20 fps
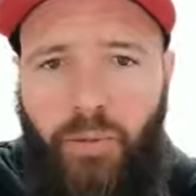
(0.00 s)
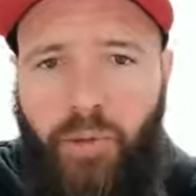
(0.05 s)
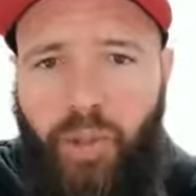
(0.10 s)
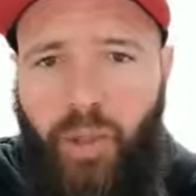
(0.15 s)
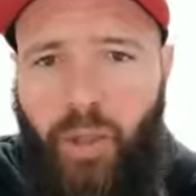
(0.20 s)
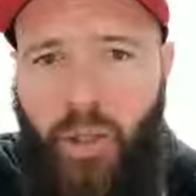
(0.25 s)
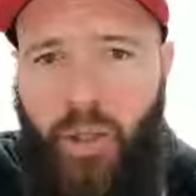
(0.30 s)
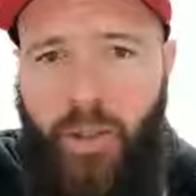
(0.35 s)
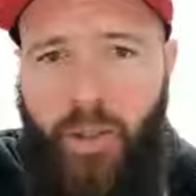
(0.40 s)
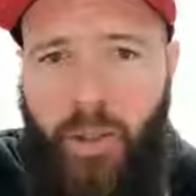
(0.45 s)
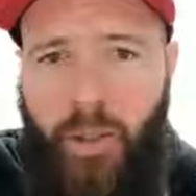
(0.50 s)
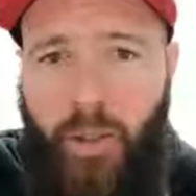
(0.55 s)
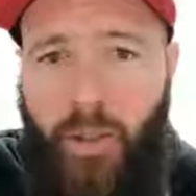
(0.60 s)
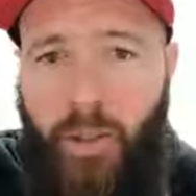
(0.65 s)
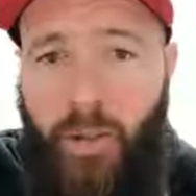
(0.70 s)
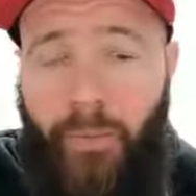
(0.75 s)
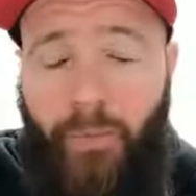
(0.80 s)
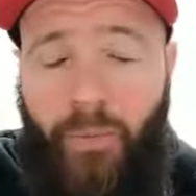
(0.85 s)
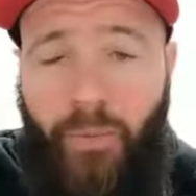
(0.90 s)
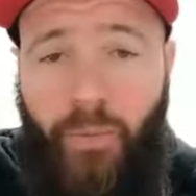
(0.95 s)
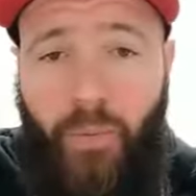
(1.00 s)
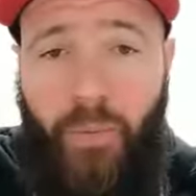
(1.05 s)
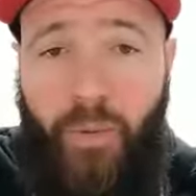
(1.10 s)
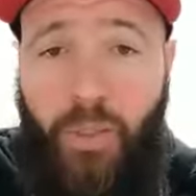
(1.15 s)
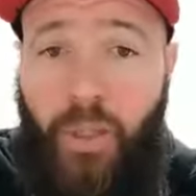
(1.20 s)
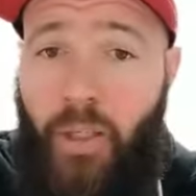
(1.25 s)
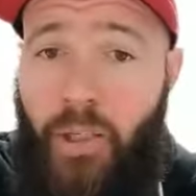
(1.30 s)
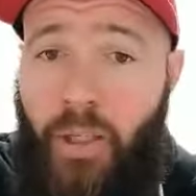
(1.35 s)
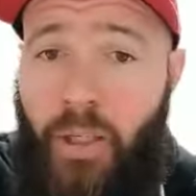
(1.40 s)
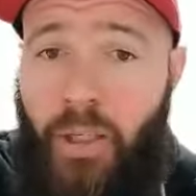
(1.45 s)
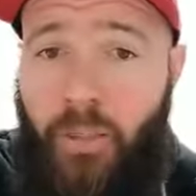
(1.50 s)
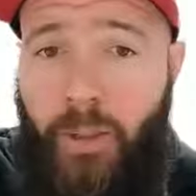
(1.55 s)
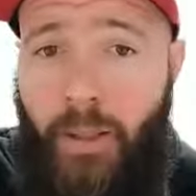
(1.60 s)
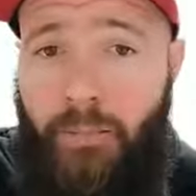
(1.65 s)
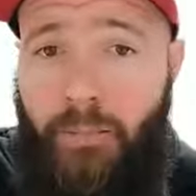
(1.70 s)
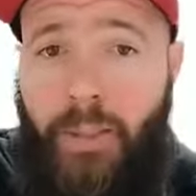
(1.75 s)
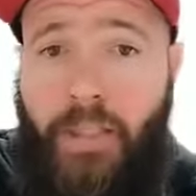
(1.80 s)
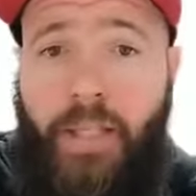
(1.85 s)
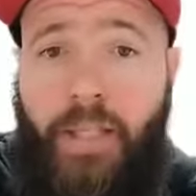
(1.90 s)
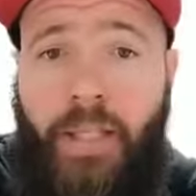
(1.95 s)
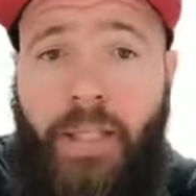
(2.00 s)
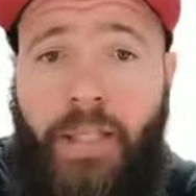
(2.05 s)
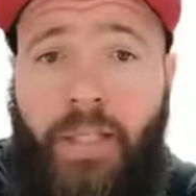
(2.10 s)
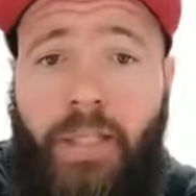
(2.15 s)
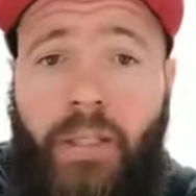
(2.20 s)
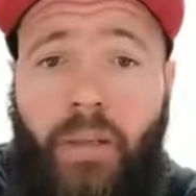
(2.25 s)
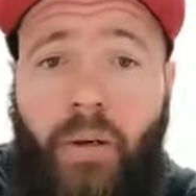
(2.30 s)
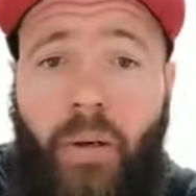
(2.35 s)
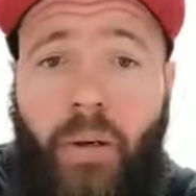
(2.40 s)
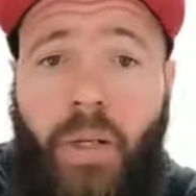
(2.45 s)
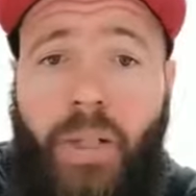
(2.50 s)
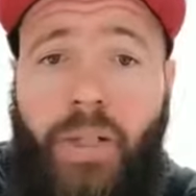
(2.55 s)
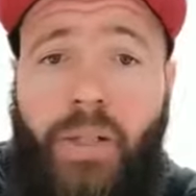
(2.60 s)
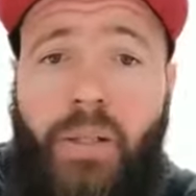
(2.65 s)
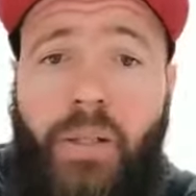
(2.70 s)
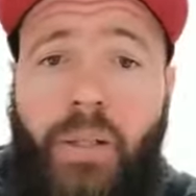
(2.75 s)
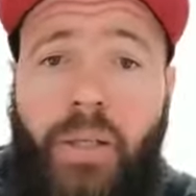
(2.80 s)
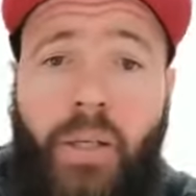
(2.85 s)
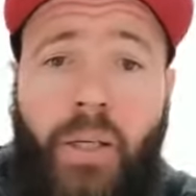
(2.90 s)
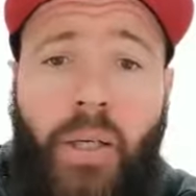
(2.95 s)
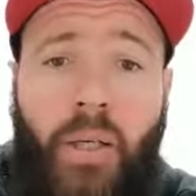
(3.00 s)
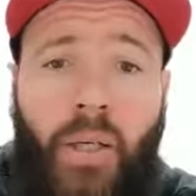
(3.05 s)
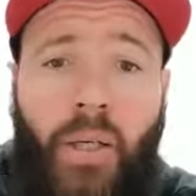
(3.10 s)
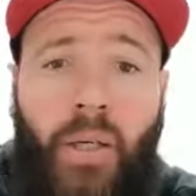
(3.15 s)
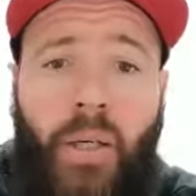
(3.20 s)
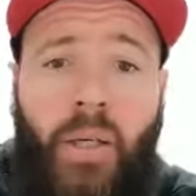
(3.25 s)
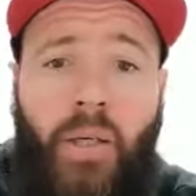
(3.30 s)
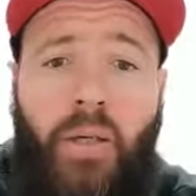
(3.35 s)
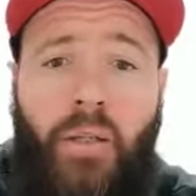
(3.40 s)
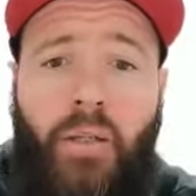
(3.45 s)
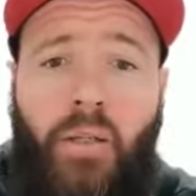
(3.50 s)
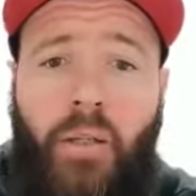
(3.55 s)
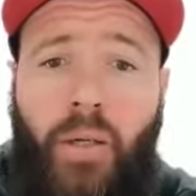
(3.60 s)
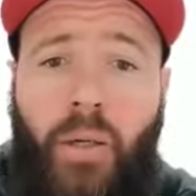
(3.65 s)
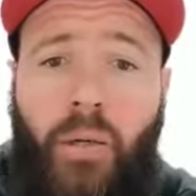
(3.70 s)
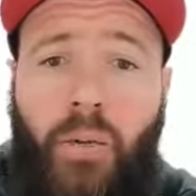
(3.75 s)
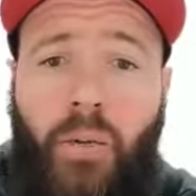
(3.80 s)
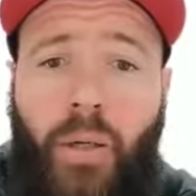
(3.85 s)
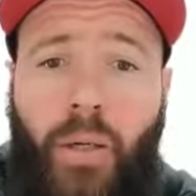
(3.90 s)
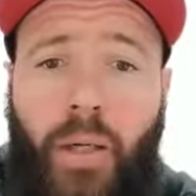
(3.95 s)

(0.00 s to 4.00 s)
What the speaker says: So turned out to be a blessing in disguise. So,